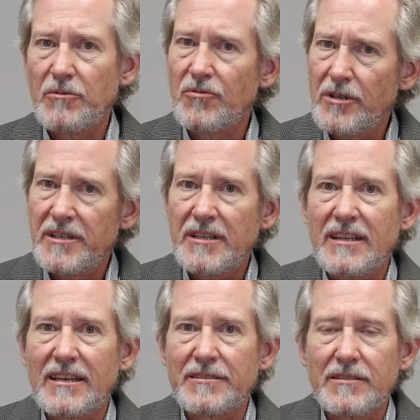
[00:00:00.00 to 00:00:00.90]
We've run into
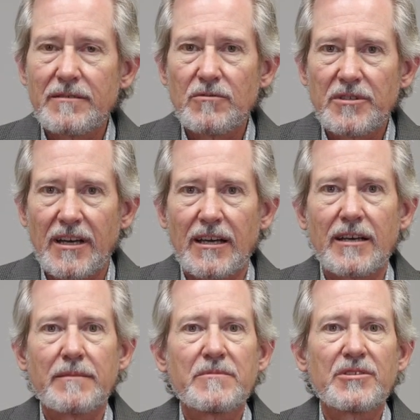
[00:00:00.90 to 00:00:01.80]
that several
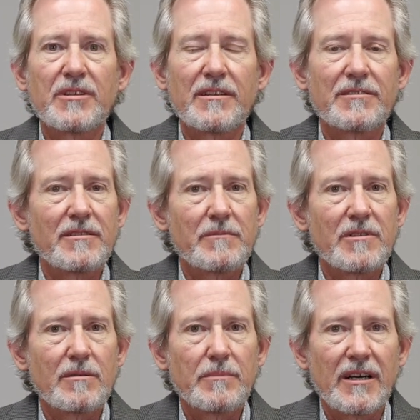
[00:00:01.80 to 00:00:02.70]
times, and it's
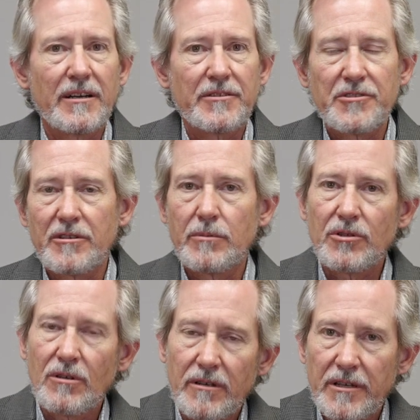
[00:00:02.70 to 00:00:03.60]
something that buyers need to
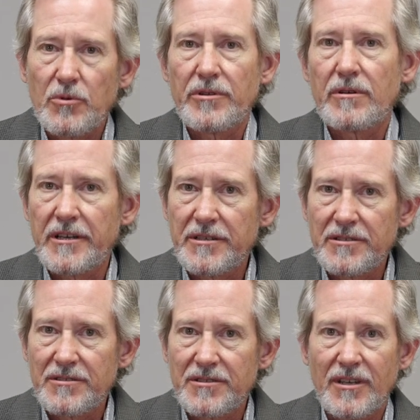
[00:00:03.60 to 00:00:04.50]
be talking with their
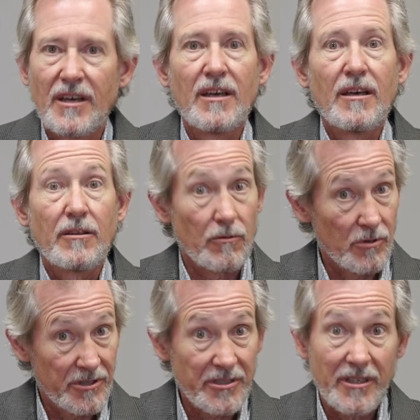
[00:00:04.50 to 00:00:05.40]
agents, their
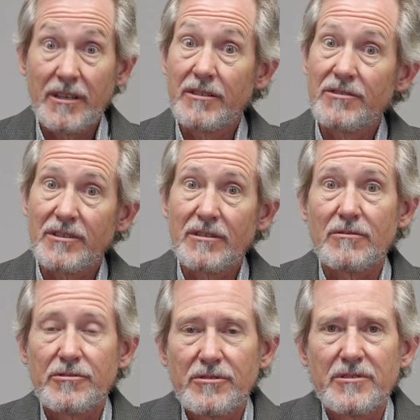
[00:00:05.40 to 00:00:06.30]
real estate agents, and
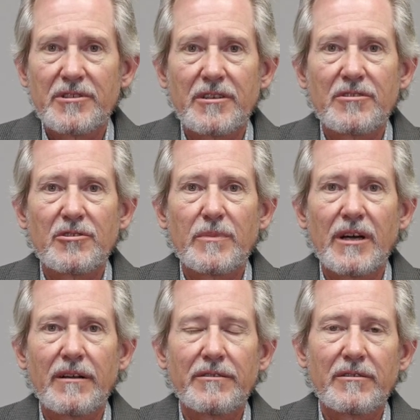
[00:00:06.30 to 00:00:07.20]
their insurance agents
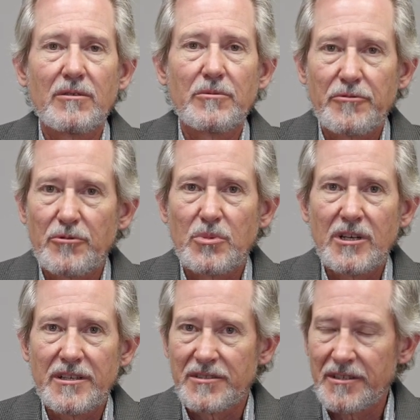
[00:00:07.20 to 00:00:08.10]
about as they're going through the
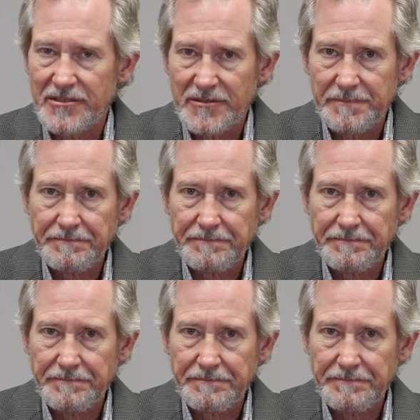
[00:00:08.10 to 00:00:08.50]
process